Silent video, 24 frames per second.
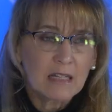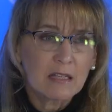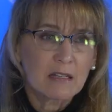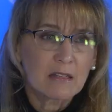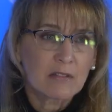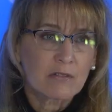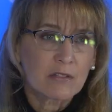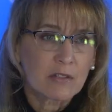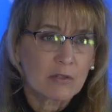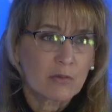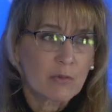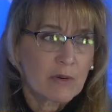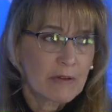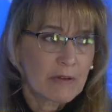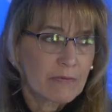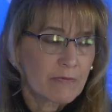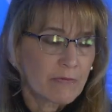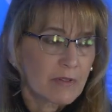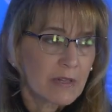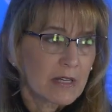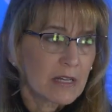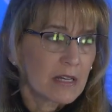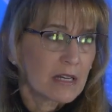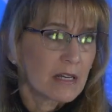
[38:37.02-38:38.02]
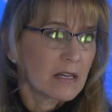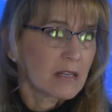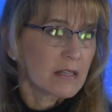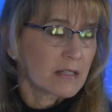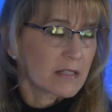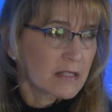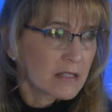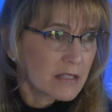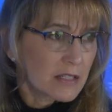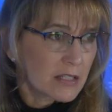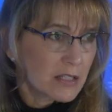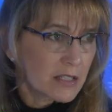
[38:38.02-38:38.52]
in swiftly in a
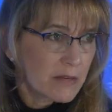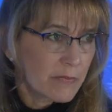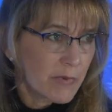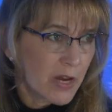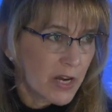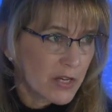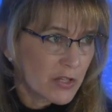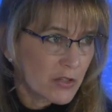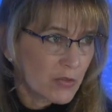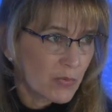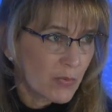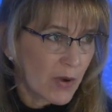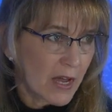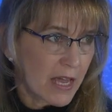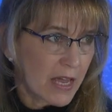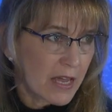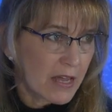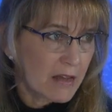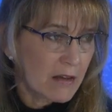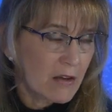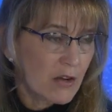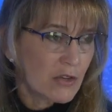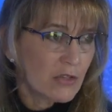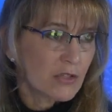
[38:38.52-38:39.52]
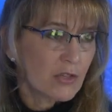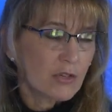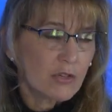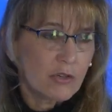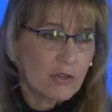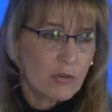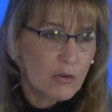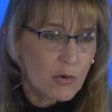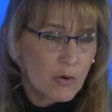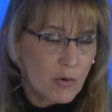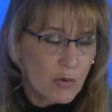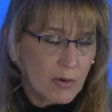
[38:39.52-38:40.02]
systemized way so
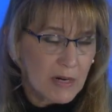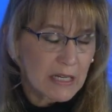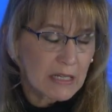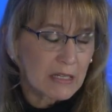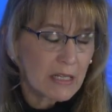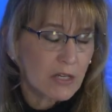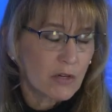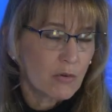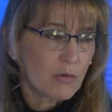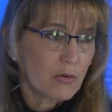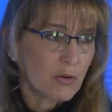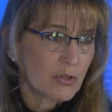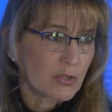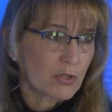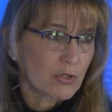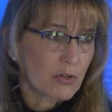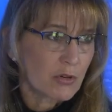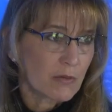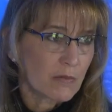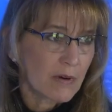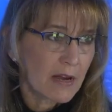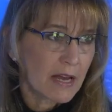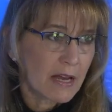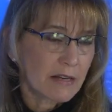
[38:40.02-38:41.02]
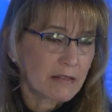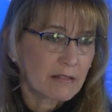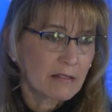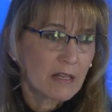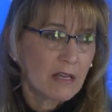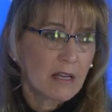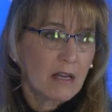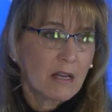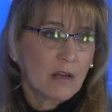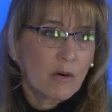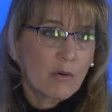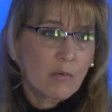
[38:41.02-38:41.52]
you quickly course correct
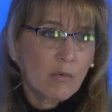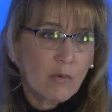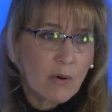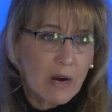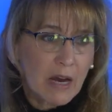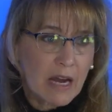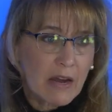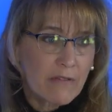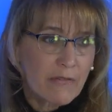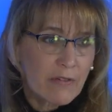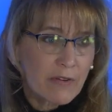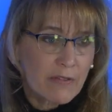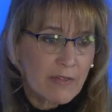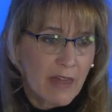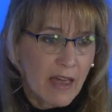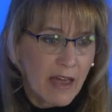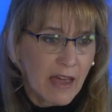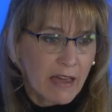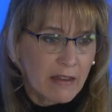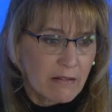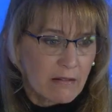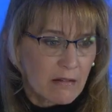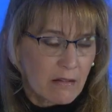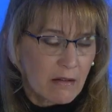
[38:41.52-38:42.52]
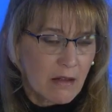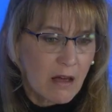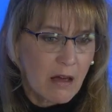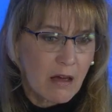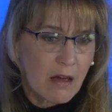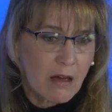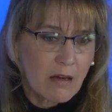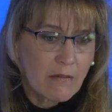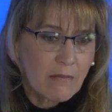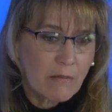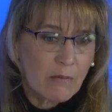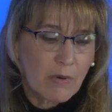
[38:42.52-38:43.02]
wherever
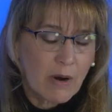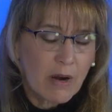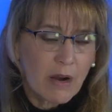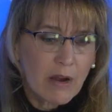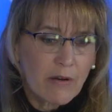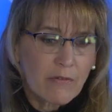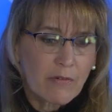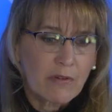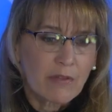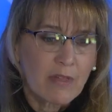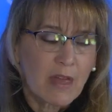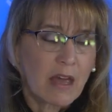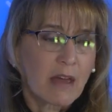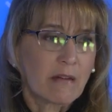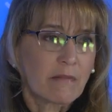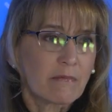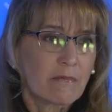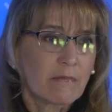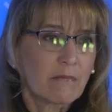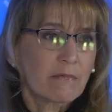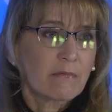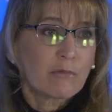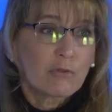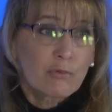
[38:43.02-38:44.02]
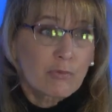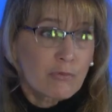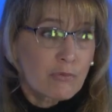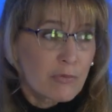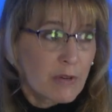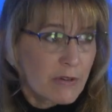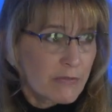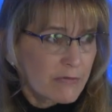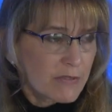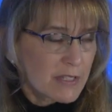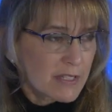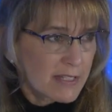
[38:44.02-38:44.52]
that
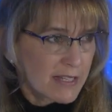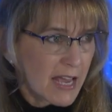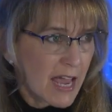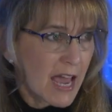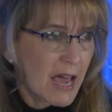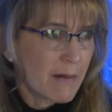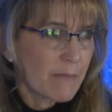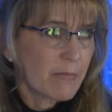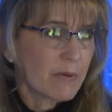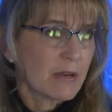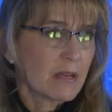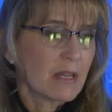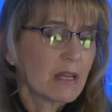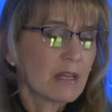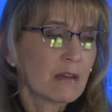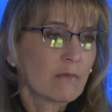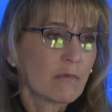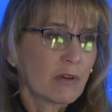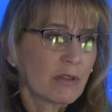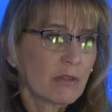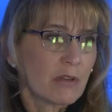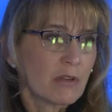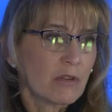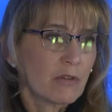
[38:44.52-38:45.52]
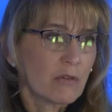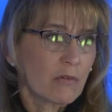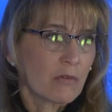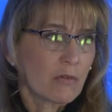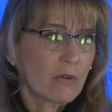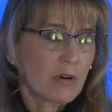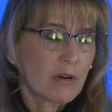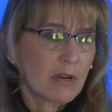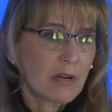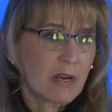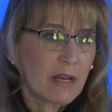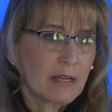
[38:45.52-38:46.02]
drift is happening within your
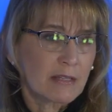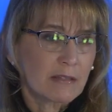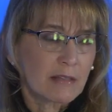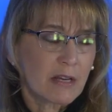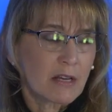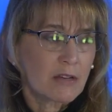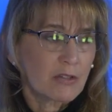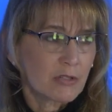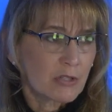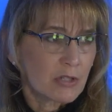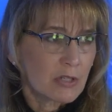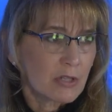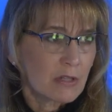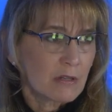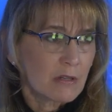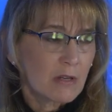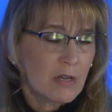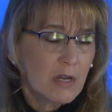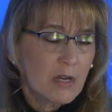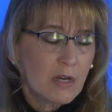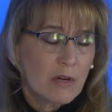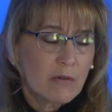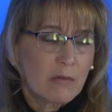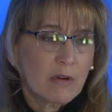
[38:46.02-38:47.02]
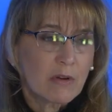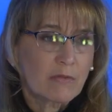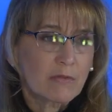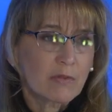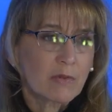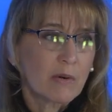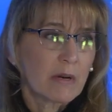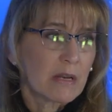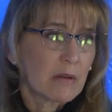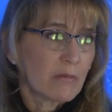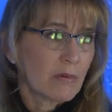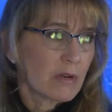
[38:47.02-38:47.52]
organization. We have
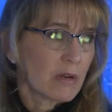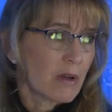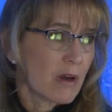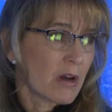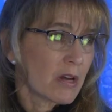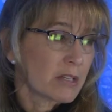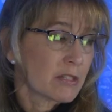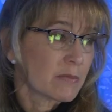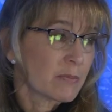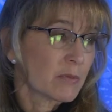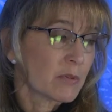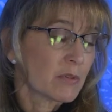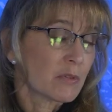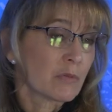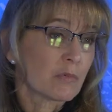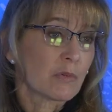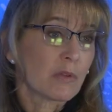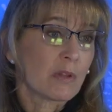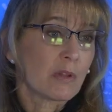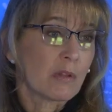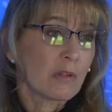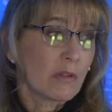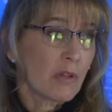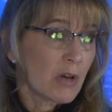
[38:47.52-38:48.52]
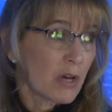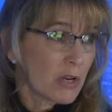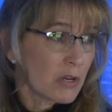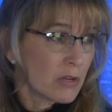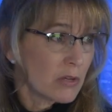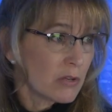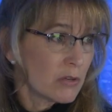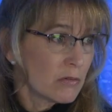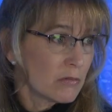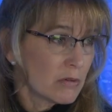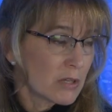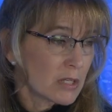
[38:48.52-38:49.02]
21 hospitals with a lot
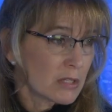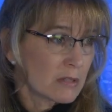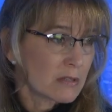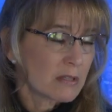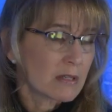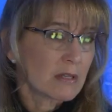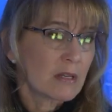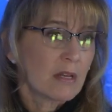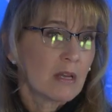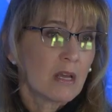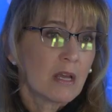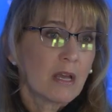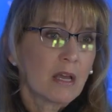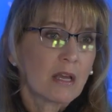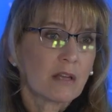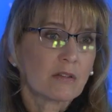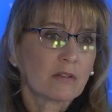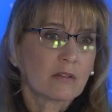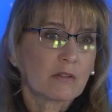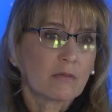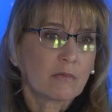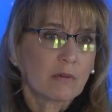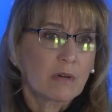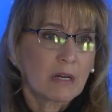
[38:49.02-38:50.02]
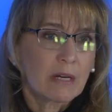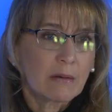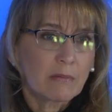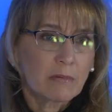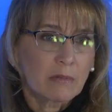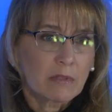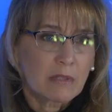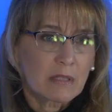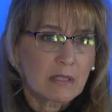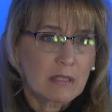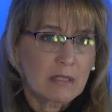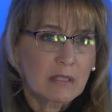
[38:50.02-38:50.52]
of units, and so we're
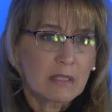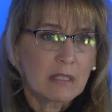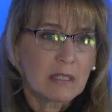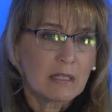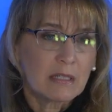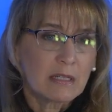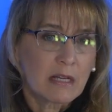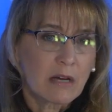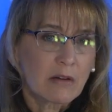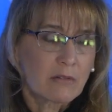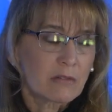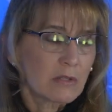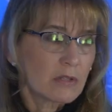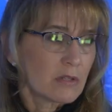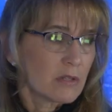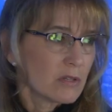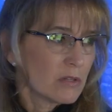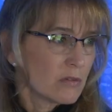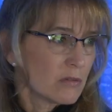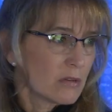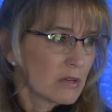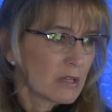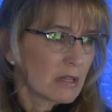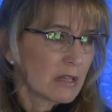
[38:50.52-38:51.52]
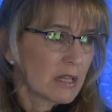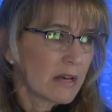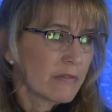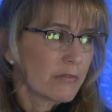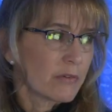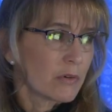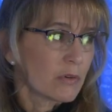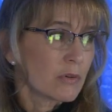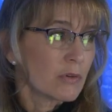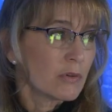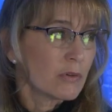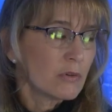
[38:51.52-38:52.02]
able to see down to the unit
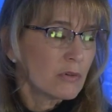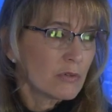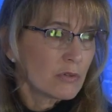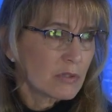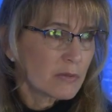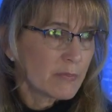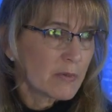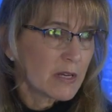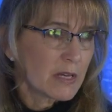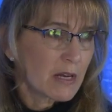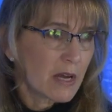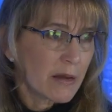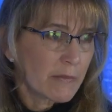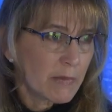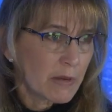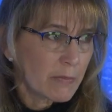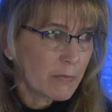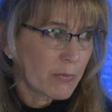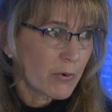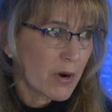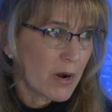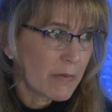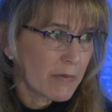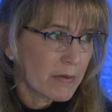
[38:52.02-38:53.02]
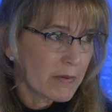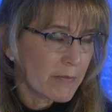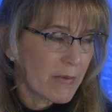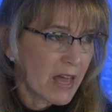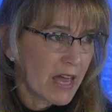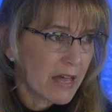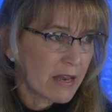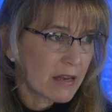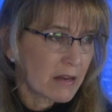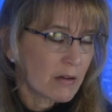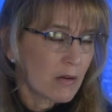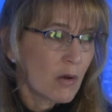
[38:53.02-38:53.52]
level who's becoming
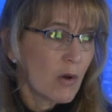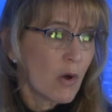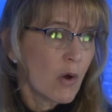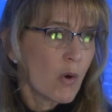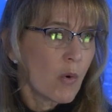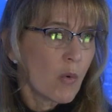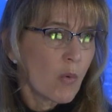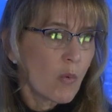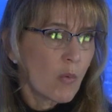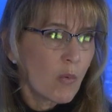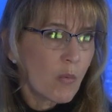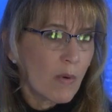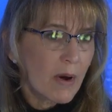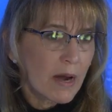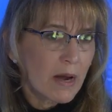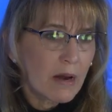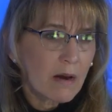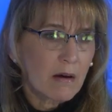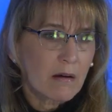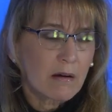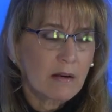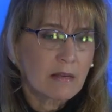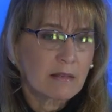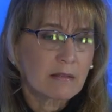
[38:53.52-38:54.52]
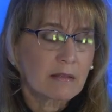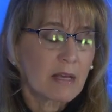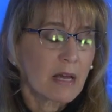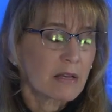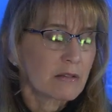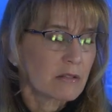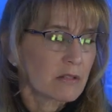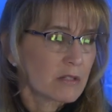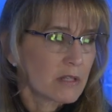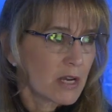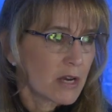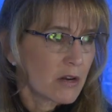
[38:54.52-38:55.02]
problematic. Where is
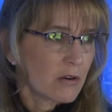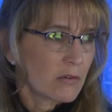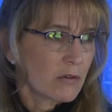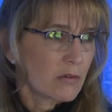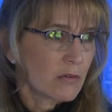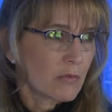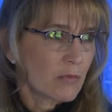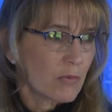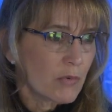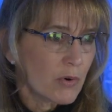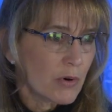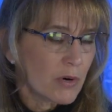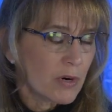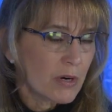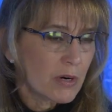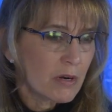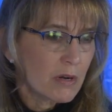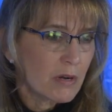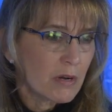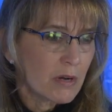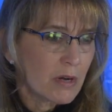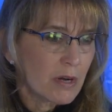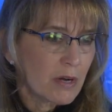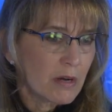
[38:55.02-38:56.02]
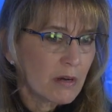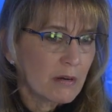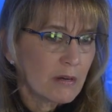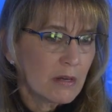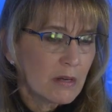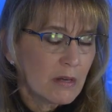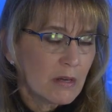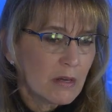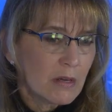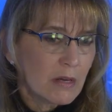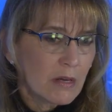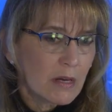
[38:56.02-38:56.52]
that standard work?
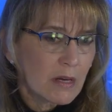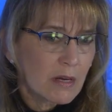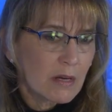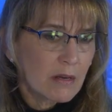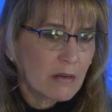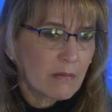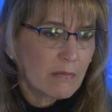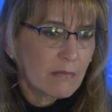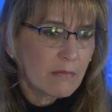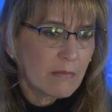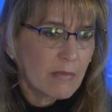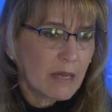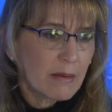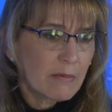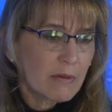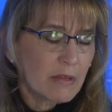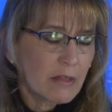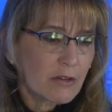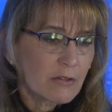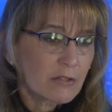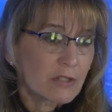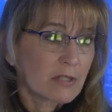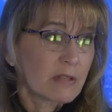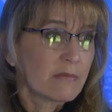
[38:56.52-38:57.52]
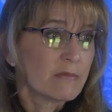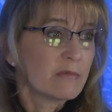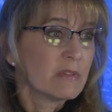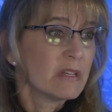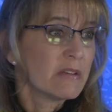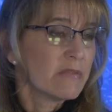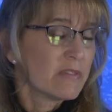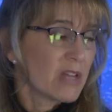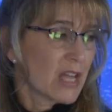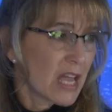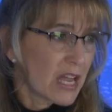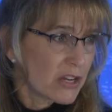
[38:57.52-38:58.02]
Maybe there's some
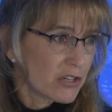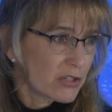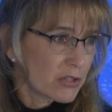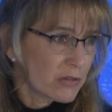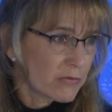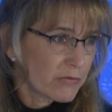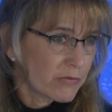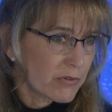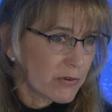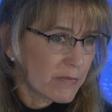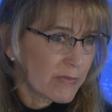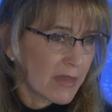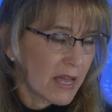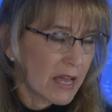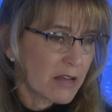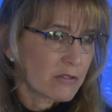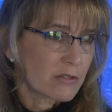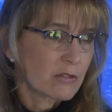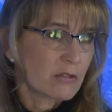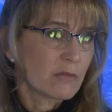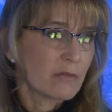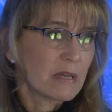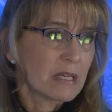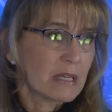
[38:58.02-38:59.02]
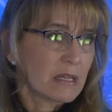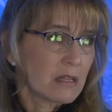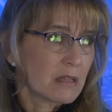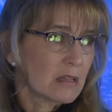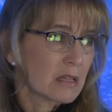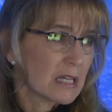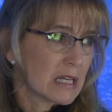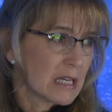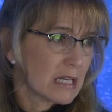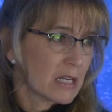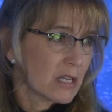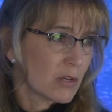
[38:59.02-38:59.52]
deviation from that so we can
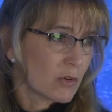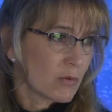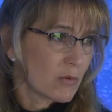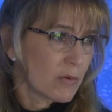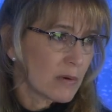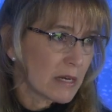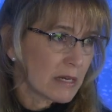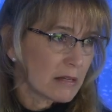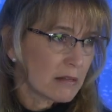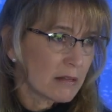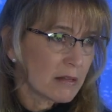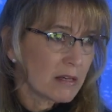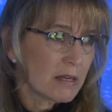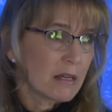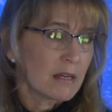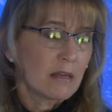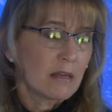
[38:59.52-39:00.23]
lean in quickly.